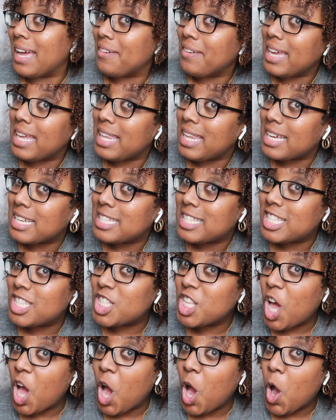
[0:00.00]
it looks
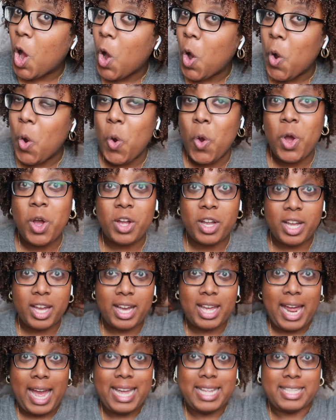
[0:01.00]
so
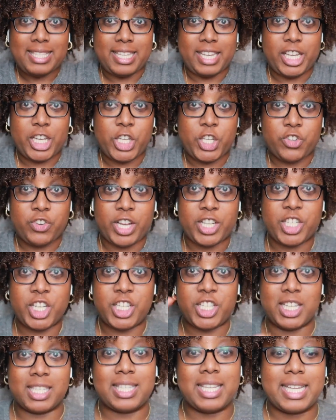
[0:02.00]
good. I did stretch
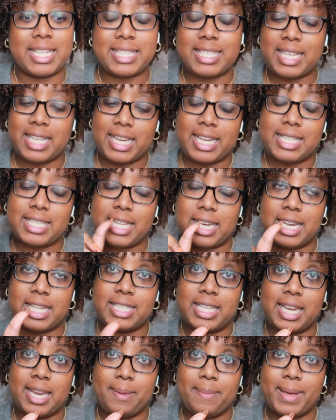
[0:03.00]
it just a
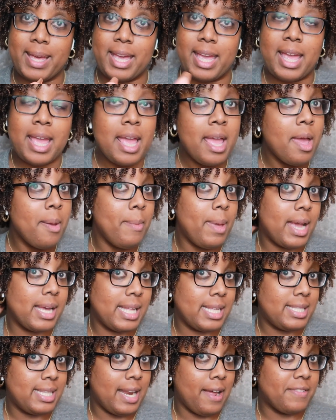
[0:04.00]
teeny bit because
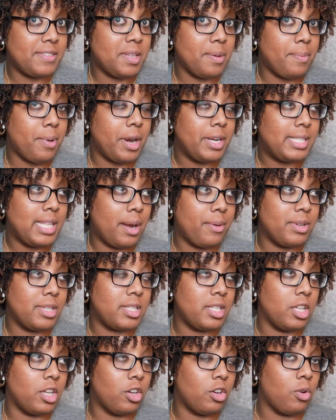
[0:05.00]
I did have some parts that were
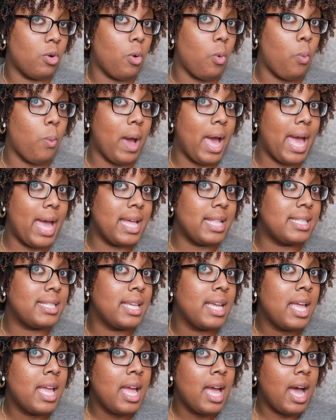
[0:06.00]
still
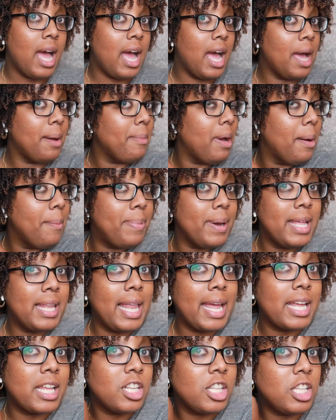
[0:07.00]
wet. But
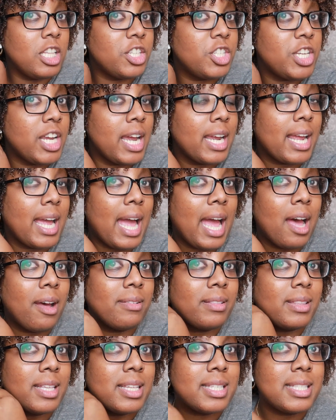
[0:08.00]
like, check
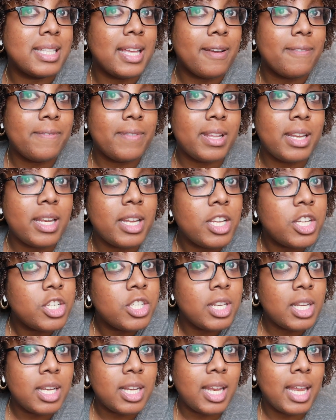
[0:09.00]
out this
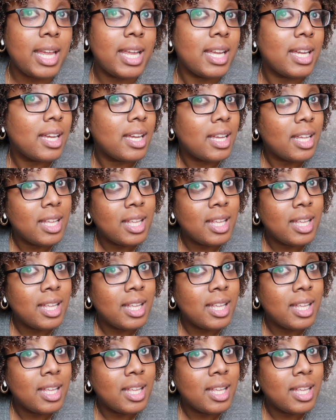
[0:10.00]
definition. Like,